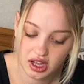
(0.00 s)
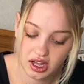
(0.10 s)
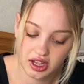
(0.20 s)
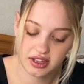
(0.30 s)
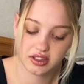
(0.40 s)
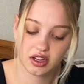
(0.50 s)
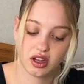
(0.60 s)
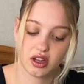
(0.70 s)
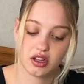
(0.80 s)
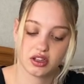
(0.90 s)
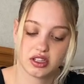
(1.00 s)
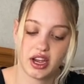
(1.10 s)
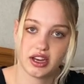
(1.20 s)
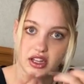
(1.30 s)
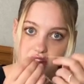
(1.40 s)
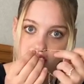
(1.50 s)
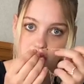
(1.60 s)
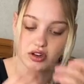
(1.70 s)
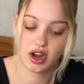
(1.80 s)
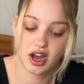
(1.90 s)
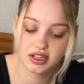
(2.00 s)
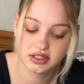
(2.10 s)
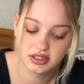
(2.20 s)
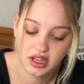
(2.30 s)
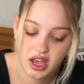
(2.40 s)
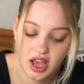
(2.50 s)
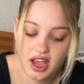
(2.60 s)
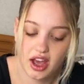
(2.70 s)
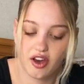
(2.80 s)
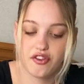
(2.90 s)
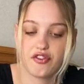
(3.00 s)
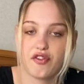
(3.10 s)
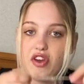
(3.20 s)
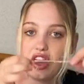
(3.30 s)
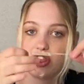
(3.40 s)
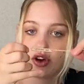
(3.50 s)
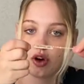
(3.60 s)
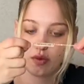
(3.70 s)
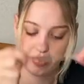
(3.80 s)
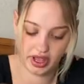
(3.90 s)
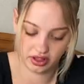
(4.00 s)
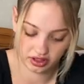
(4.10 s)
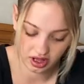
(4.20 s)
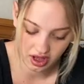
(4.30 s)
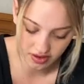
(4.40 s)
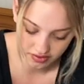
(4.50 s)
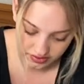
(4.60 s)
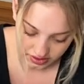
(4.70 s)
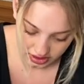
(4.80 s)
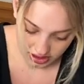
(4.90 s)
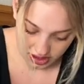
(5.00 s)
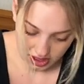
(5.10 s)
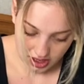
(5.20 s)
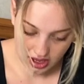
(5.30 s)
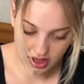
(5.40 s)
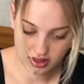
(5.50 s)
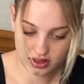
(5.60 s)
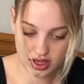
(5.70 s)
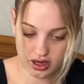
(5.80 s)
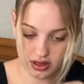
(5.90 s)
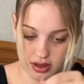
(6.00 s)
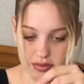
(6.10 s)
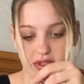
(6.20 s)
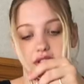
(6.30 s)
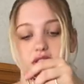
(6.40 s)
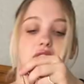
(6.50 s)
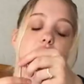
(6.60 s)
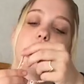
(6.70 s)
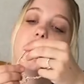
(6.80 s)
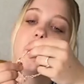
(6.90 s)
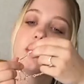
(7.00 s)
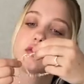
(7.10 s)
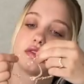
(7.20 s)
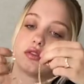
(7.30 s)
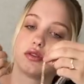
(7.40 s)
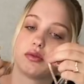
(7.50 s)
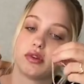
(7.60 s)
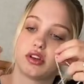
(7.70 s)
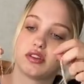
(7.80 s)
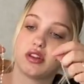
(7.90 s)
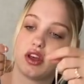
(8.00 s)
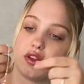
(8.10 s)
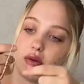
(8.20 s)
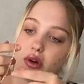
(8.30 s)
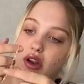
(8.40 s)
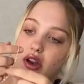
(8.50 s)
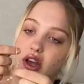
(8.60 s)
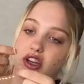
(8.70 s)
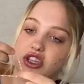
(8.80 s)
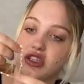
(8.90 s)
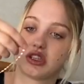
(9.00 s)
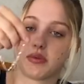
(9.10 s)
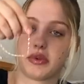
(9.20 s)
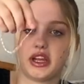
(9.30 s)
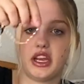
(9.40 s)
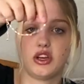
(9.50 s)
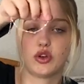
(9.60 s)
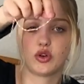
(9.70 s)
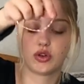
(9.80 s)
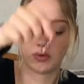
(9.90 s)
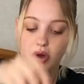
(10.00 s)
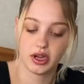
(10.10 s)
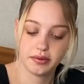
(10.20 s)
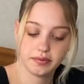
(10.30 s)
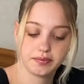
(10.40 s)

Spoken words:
It has a tiny little cross of faith, hope, and love. And then let me see what else. Where's the other one? Just a plain gold one.